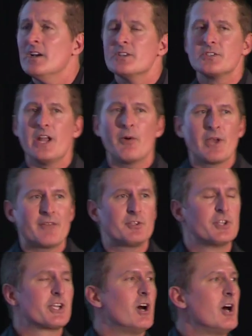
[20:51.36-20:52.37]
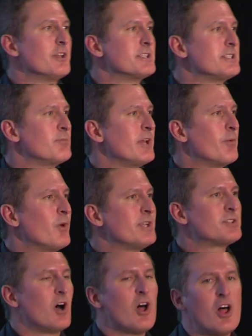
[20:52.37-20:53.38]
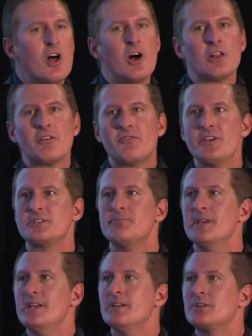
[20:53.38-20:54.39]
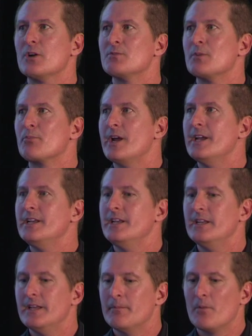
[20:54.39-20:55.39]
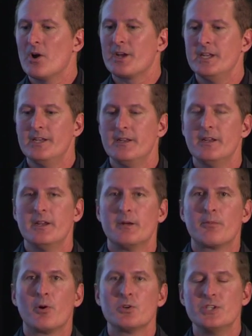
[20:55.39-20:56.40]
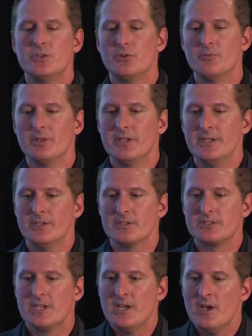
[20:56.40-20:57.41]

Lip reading: So now we have to look at all this, and what does all of this mean in terms of branding and marketing and approaching to millennials?